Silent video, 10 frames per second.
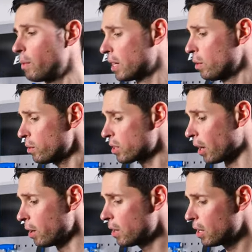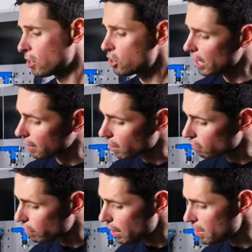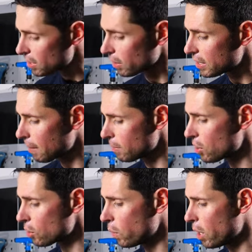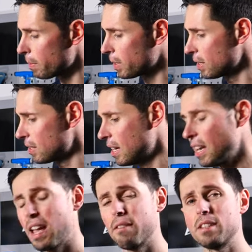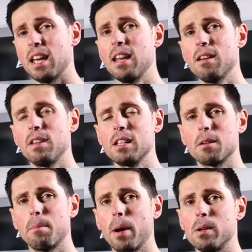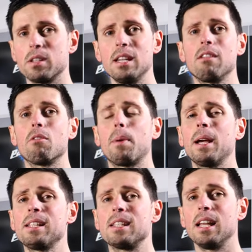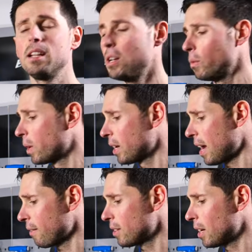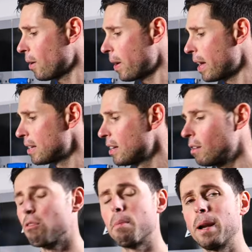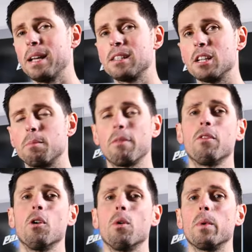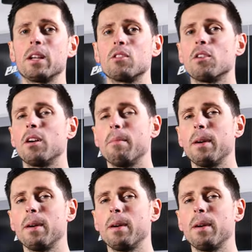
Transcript: We can also check that the rim is not damaged as well because if there's any of these components that need replacing, we're gonna to have to go ahead and replace those before we can try